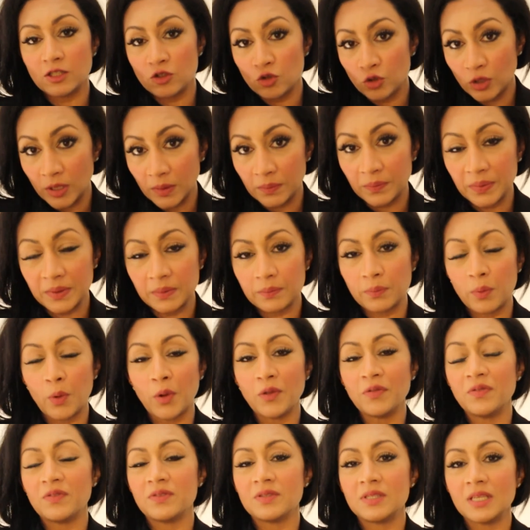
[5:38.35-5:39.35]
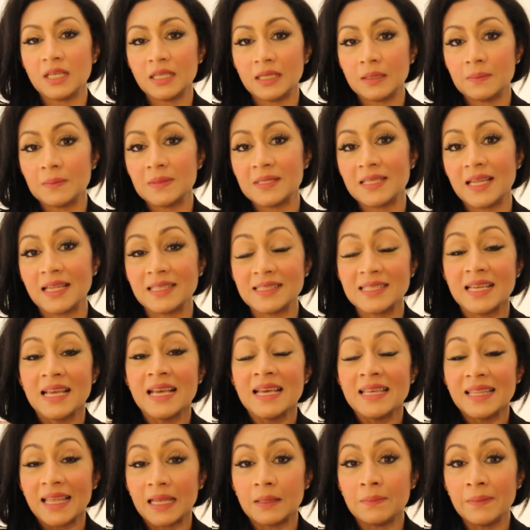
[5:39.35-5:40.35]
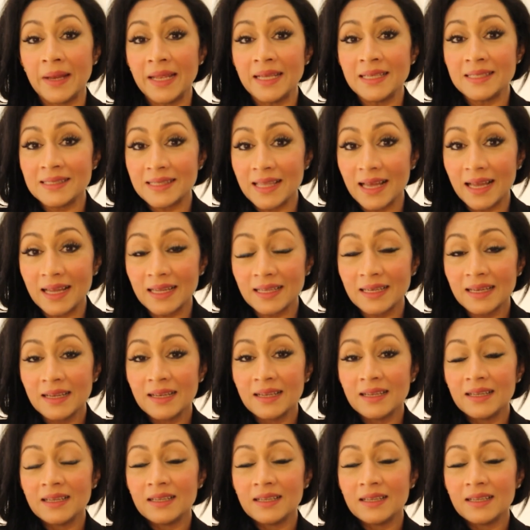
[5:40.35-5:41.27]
and you can pinpoint the circumstance that makes that